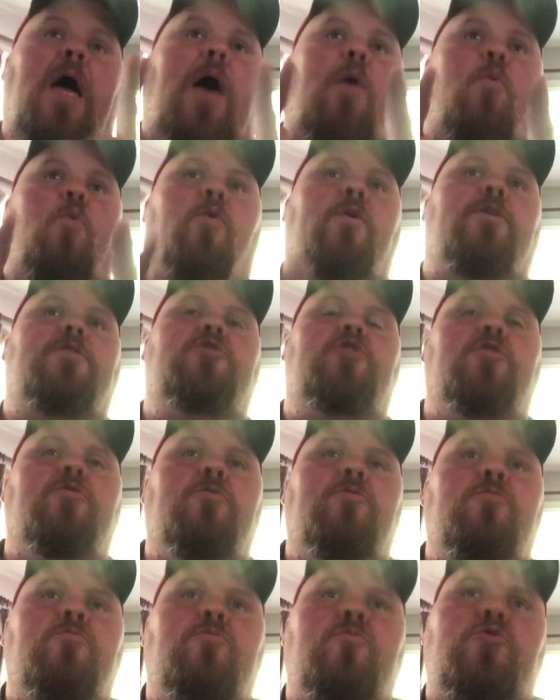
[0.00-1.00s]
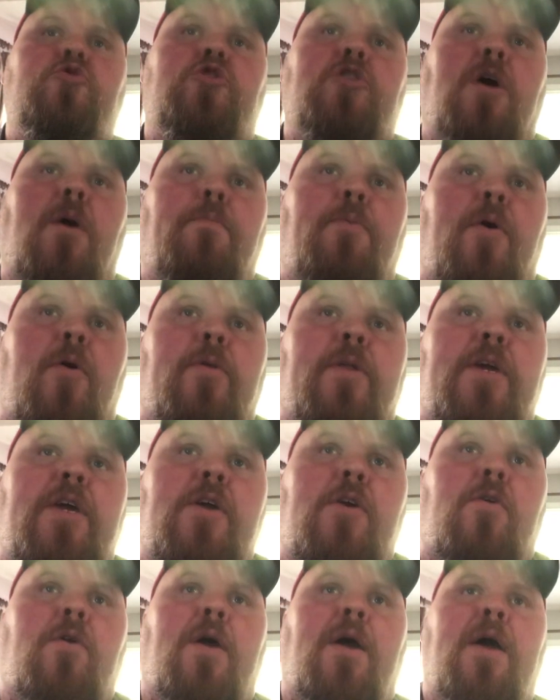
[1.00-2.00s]
wanted to jump on
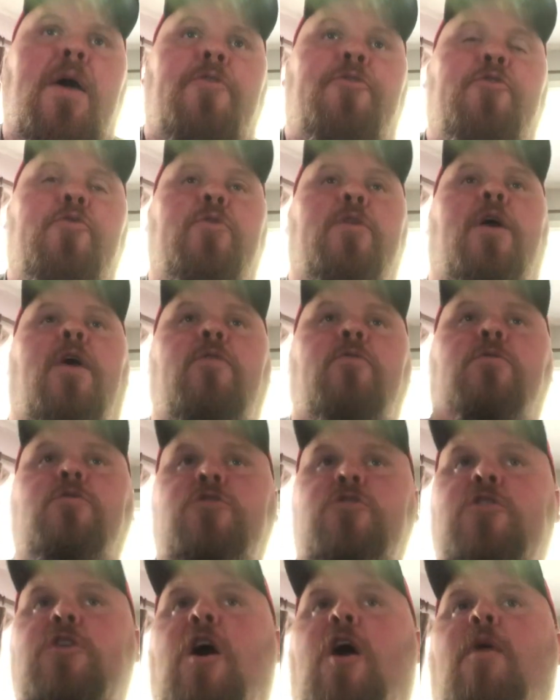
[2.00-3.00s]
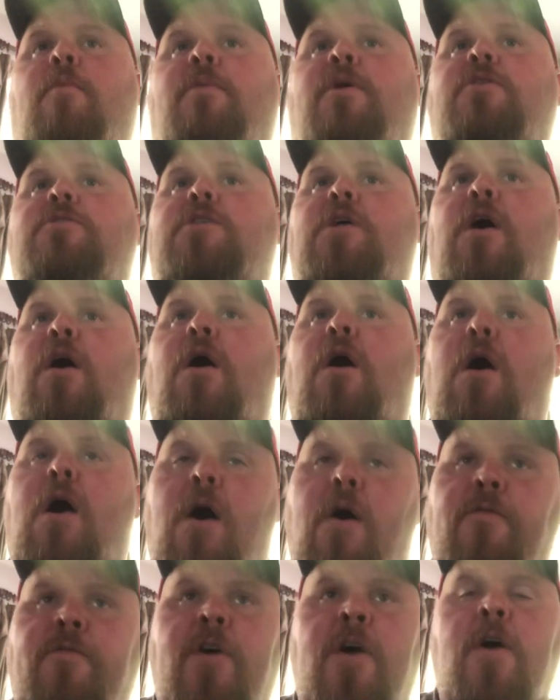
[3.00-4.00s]
here and do another installment
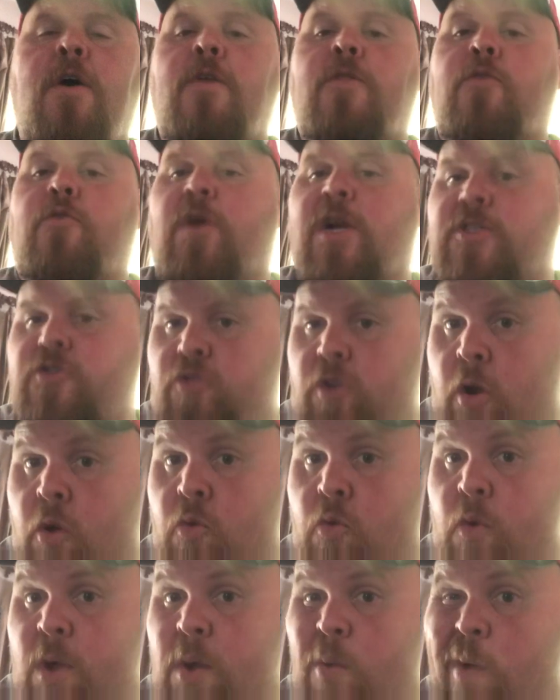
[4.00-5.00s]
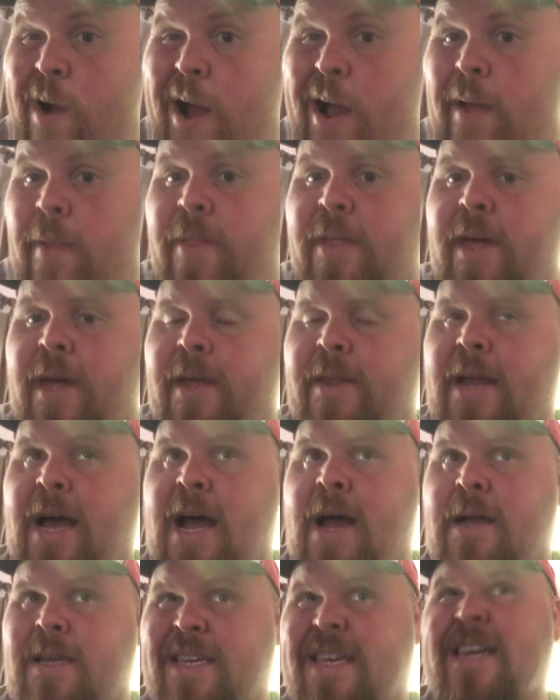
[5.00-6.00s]
of the Retro Rewind that
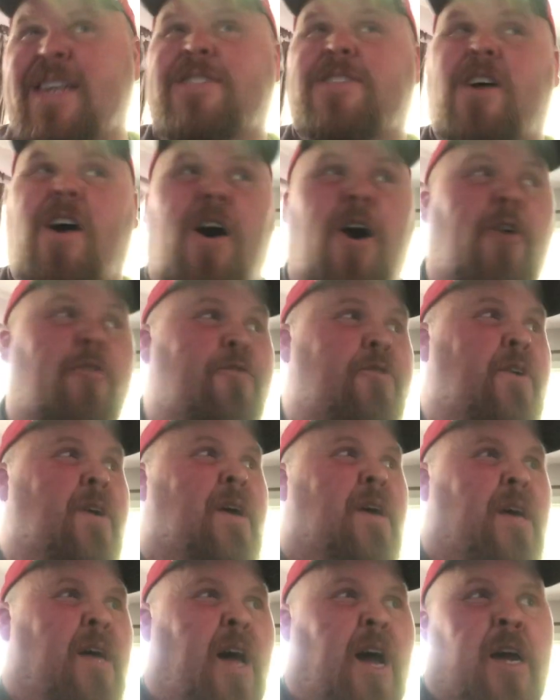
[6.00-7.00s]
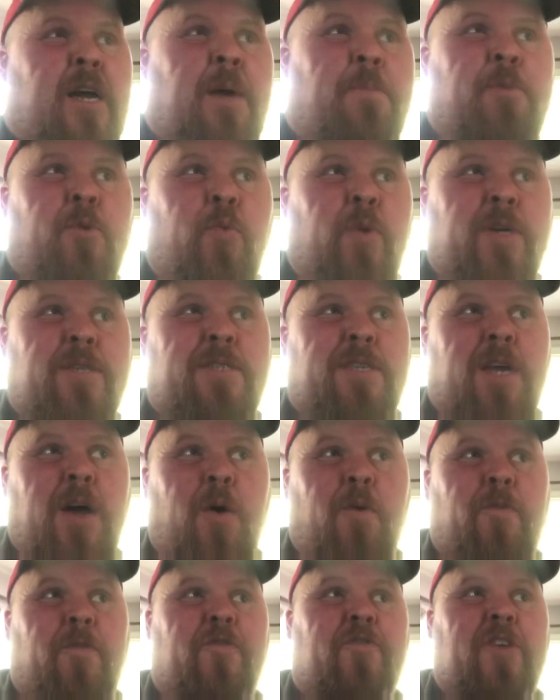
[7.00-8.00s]
I kicked off a couple of weeks
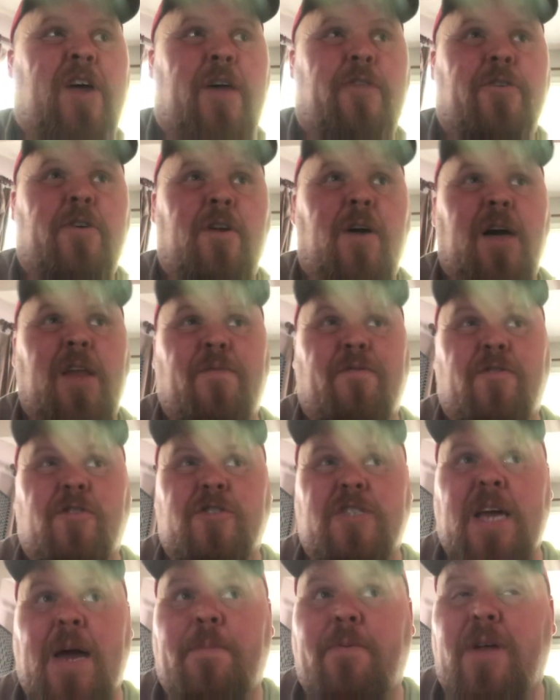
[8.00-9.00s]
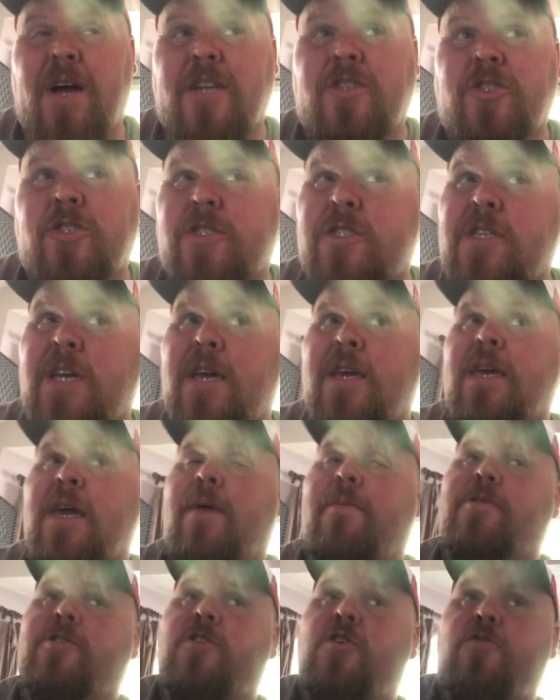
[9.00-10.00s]
ago with the South Carolina versus Appalachian State
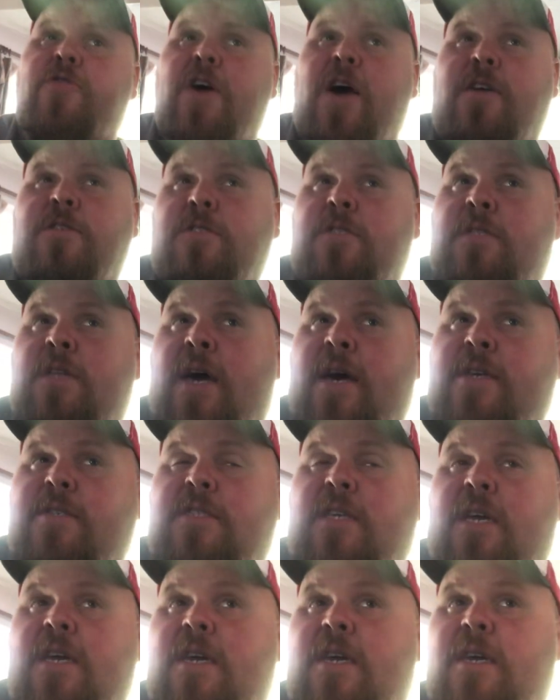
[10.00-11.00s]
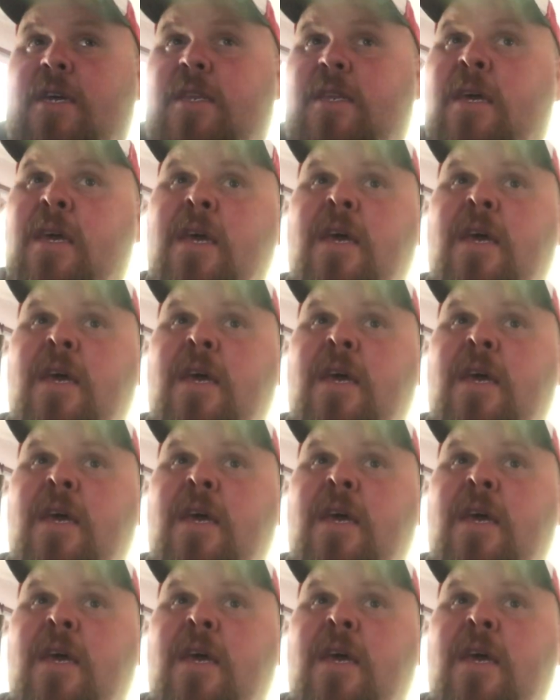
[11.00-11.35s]
game in 2019